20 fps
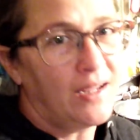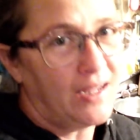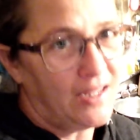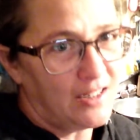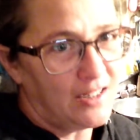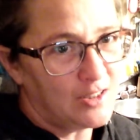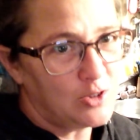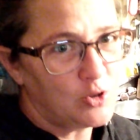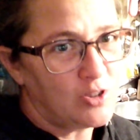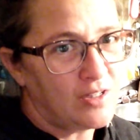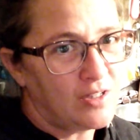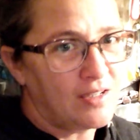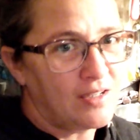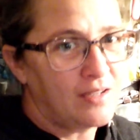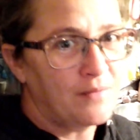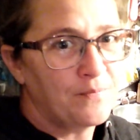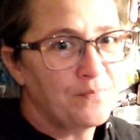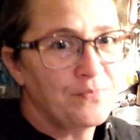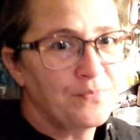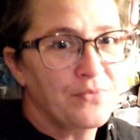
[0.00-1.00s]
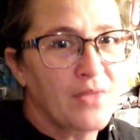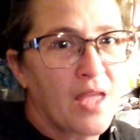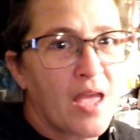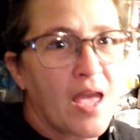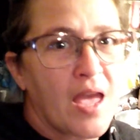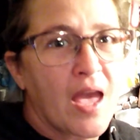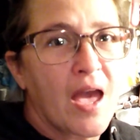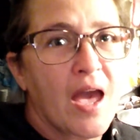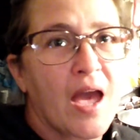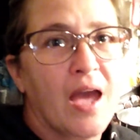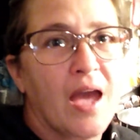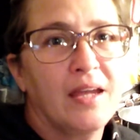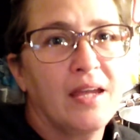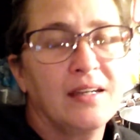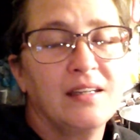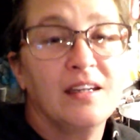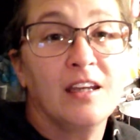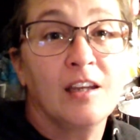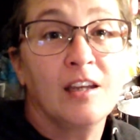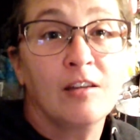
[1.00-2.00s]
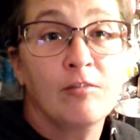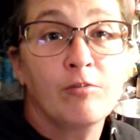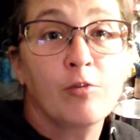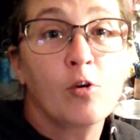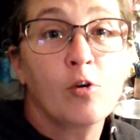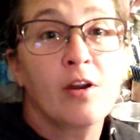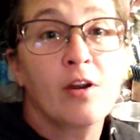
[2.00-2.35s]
Andrea at Didnt